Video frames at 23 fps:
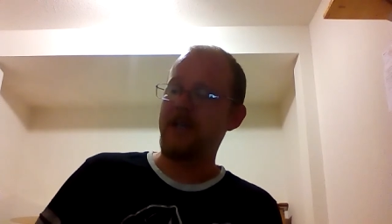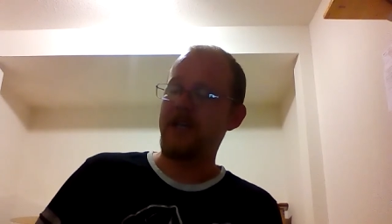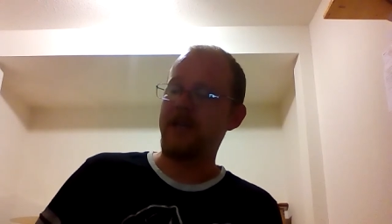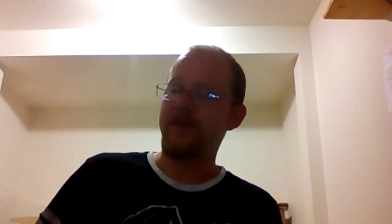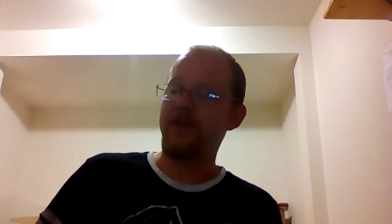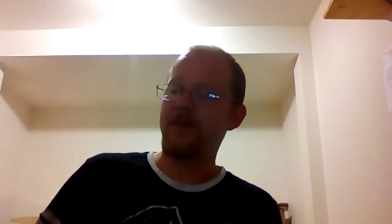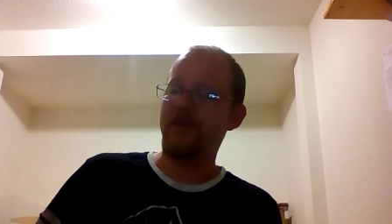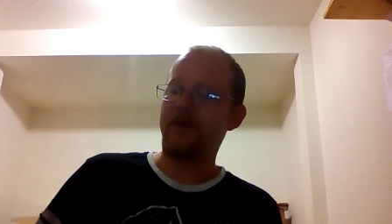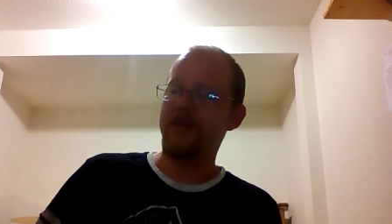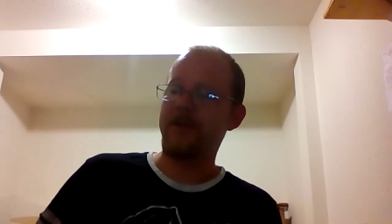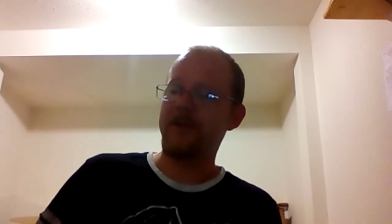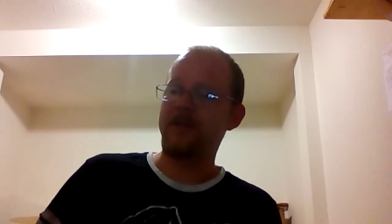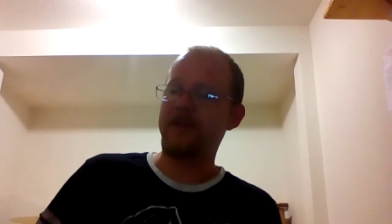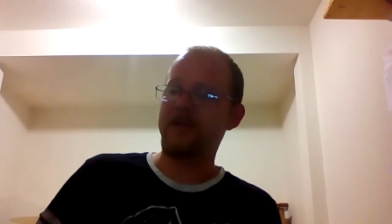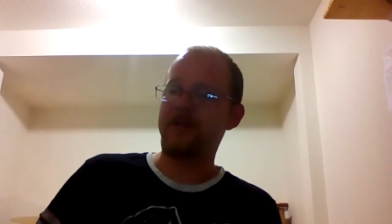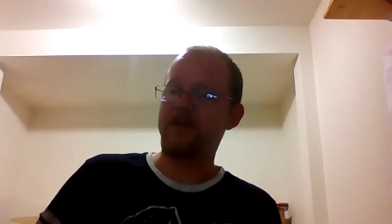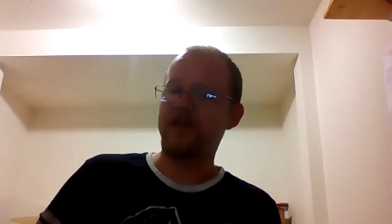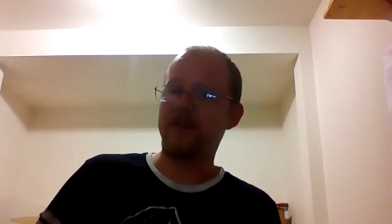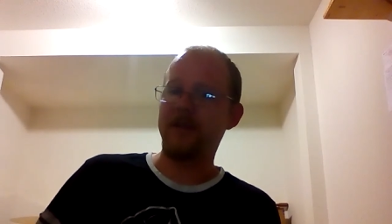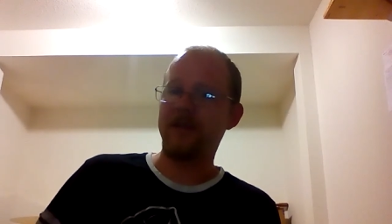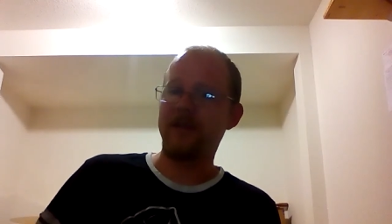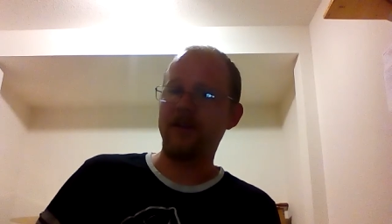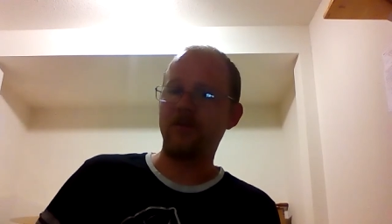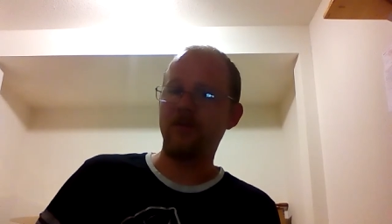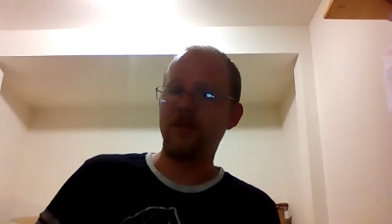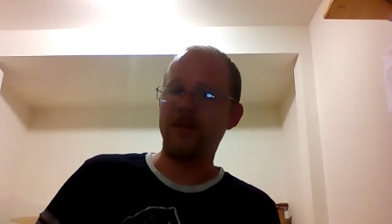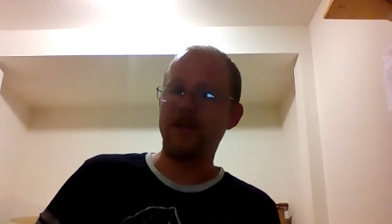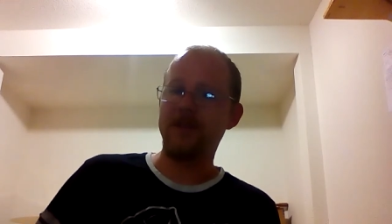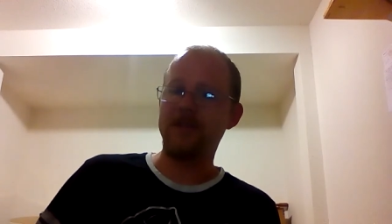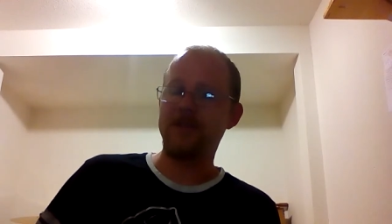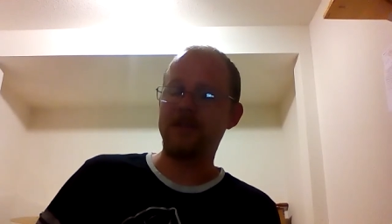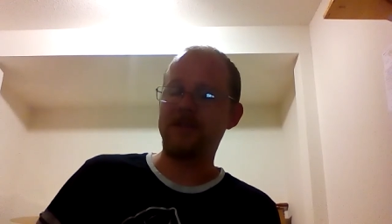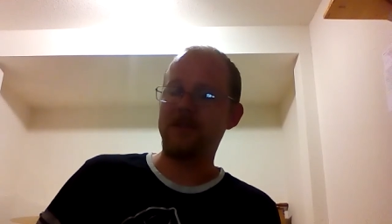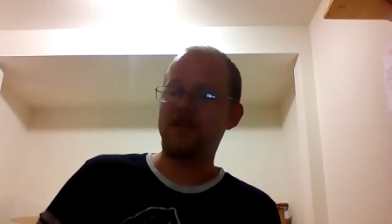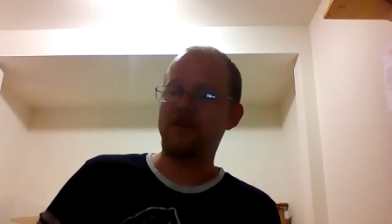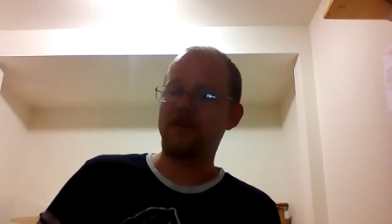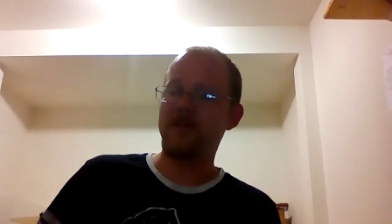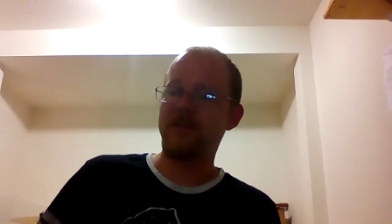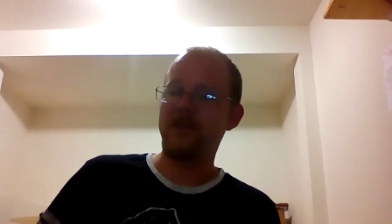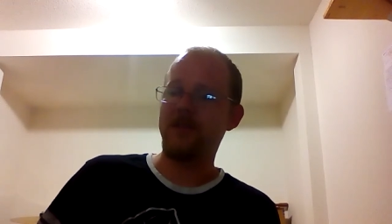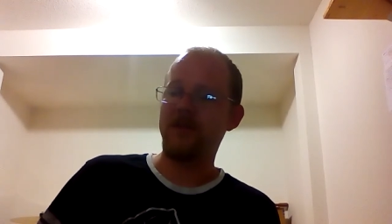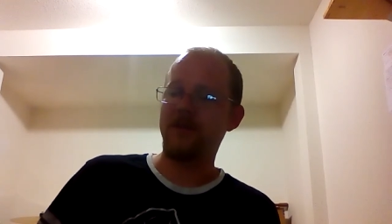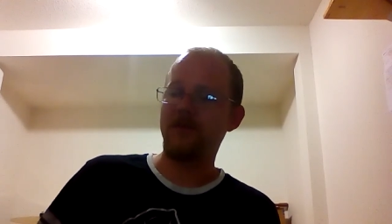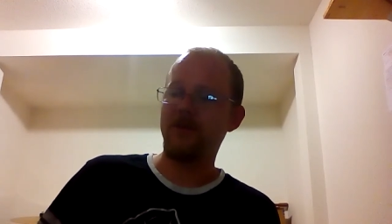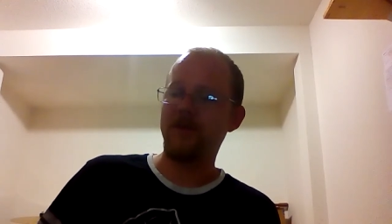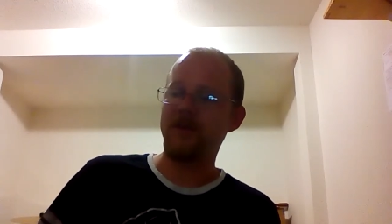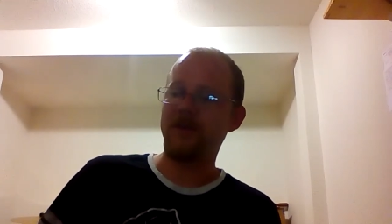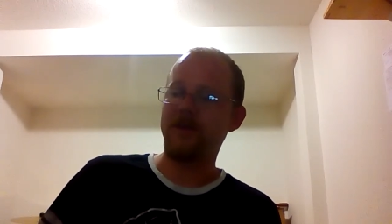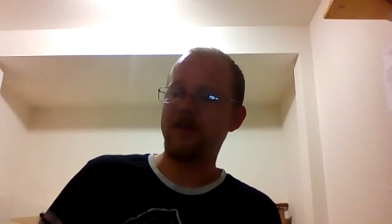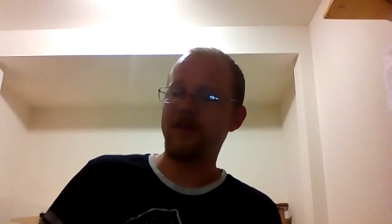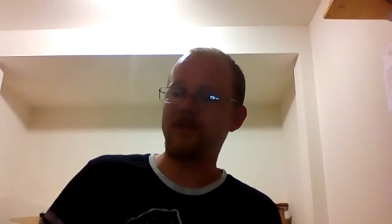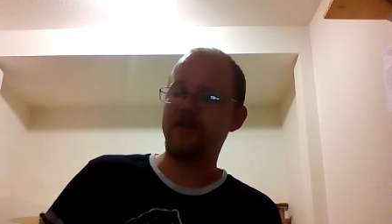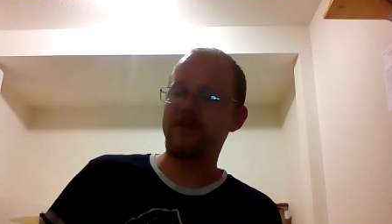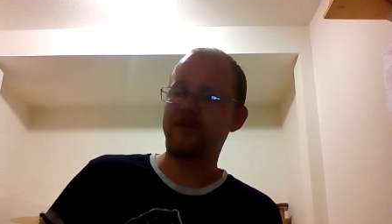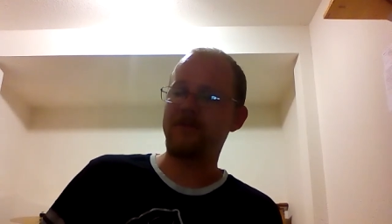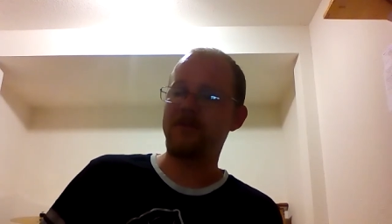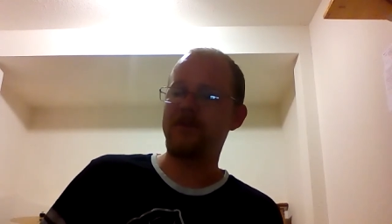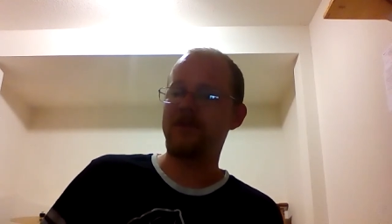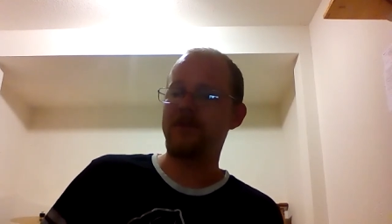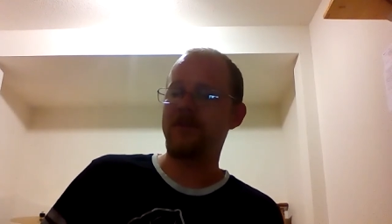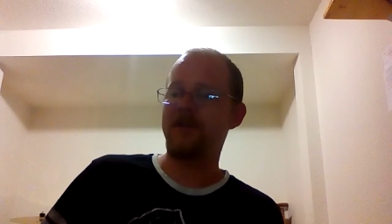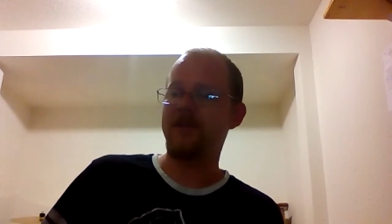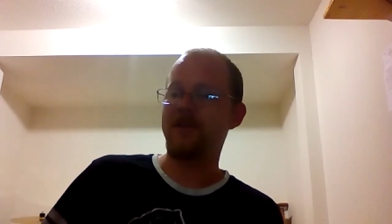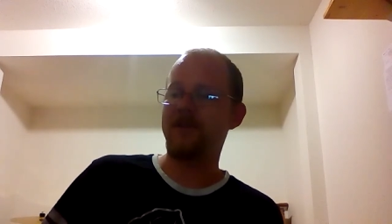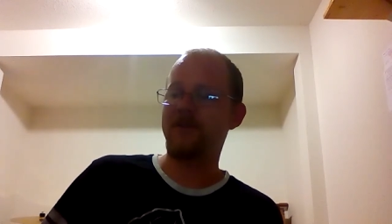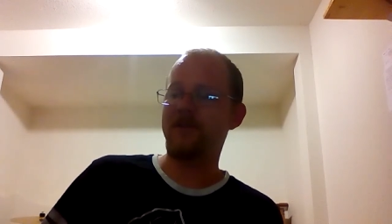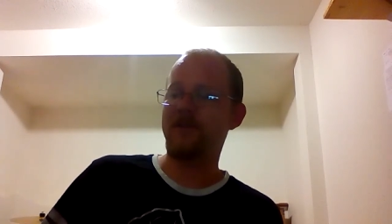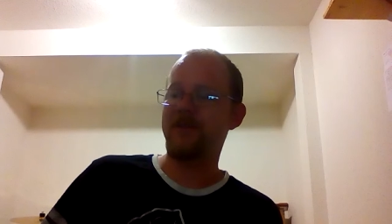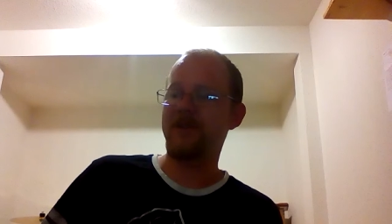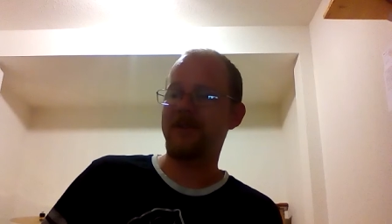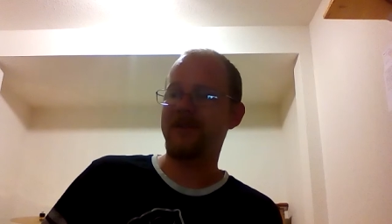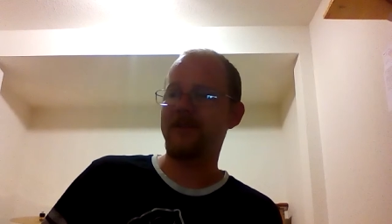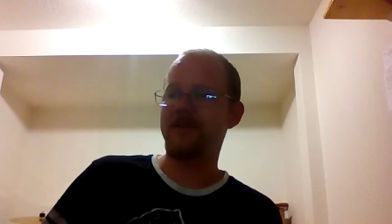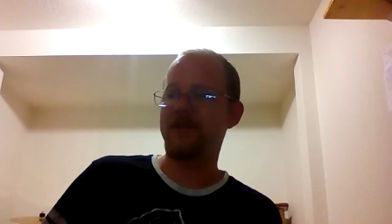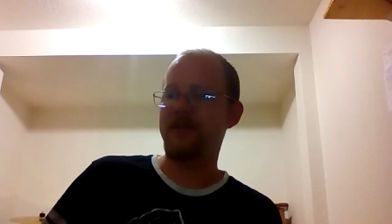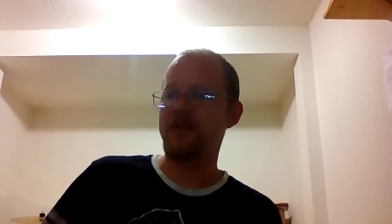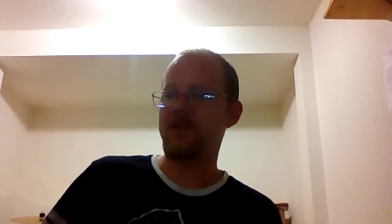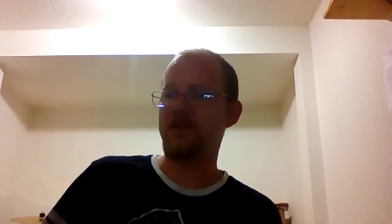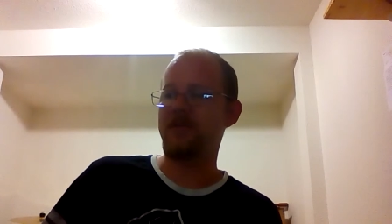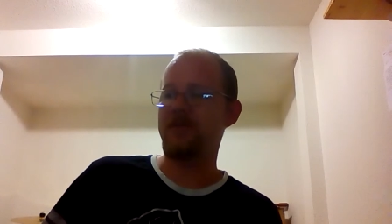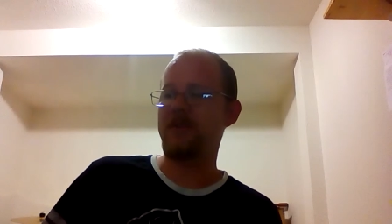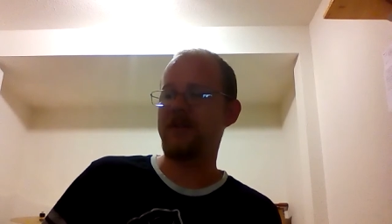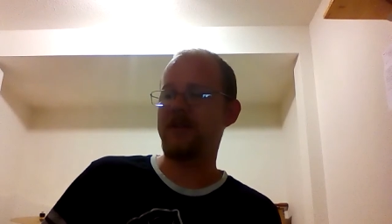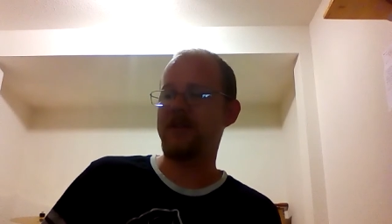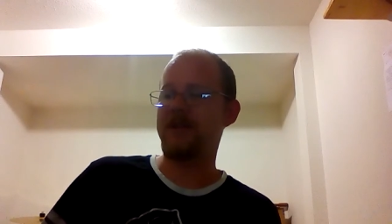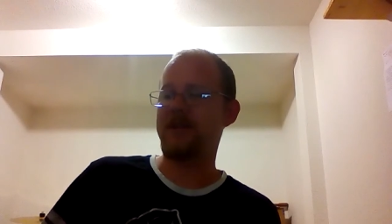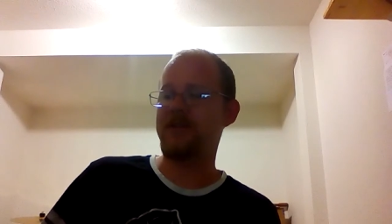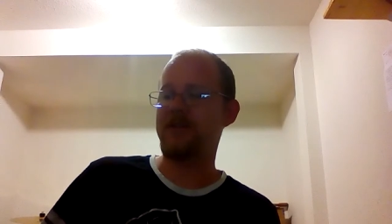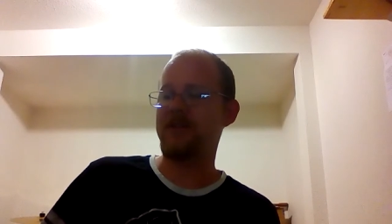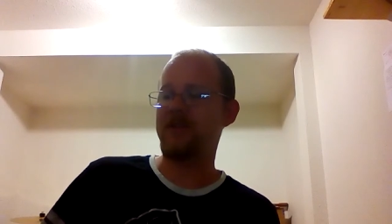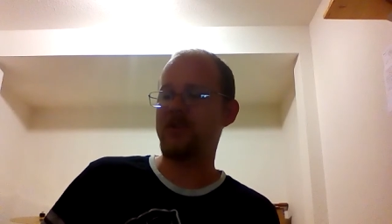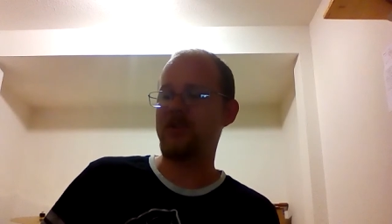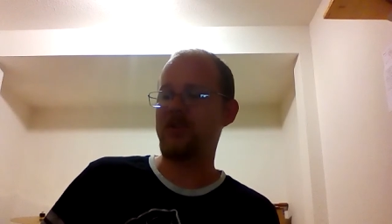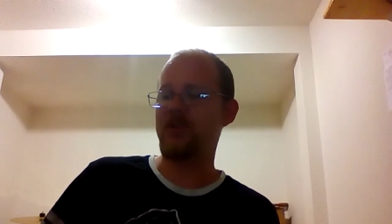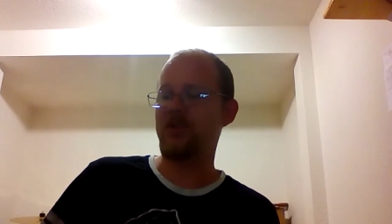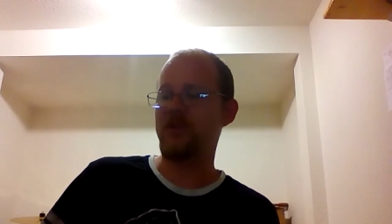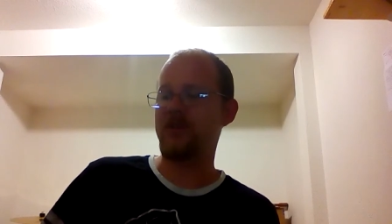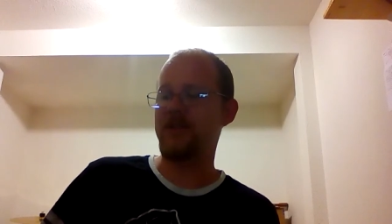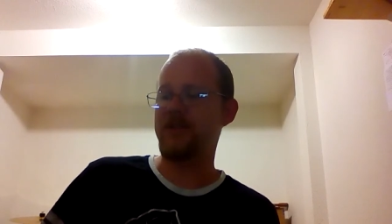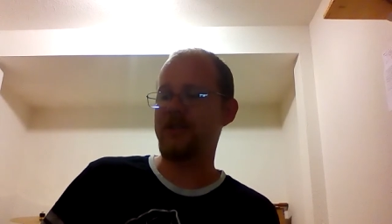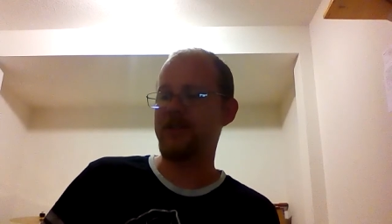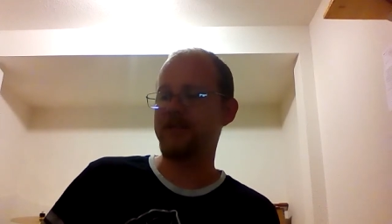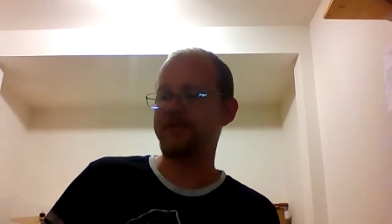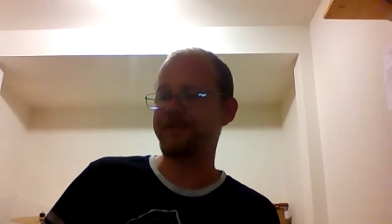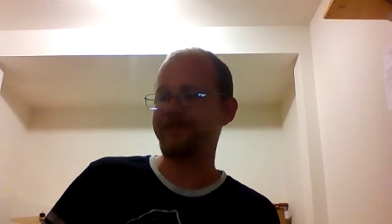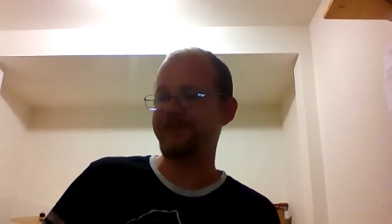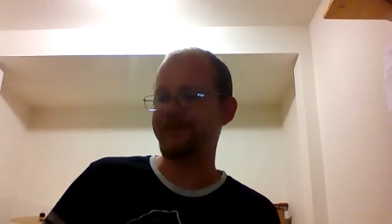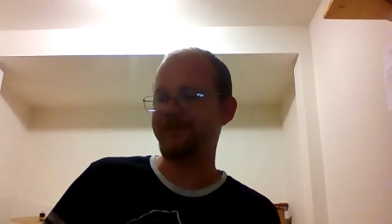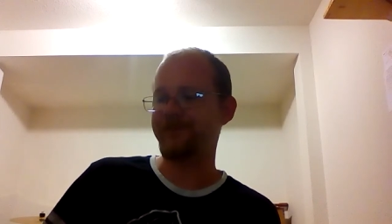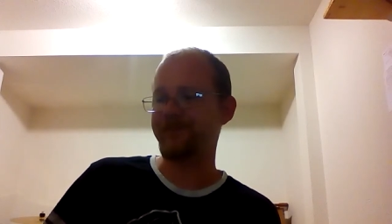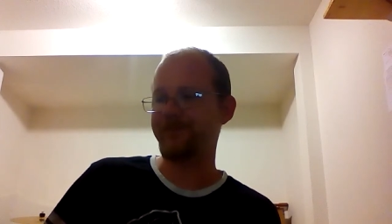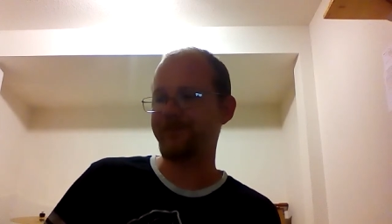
If you want to not get wasted while you're out doing yard work, this would be an excellent choice.